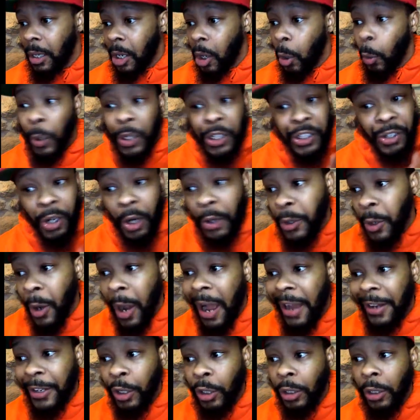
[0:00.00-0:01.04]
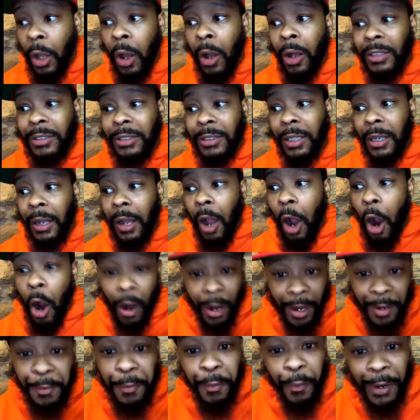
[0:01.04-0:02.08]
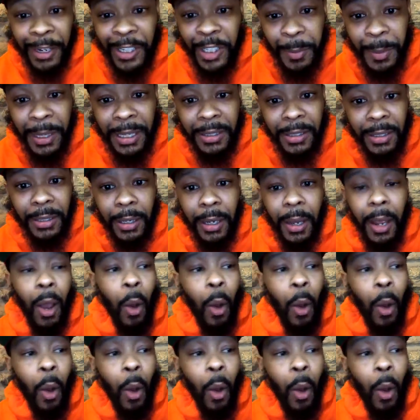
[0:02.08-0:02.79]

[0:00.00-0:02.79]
We show you how your laws are infringements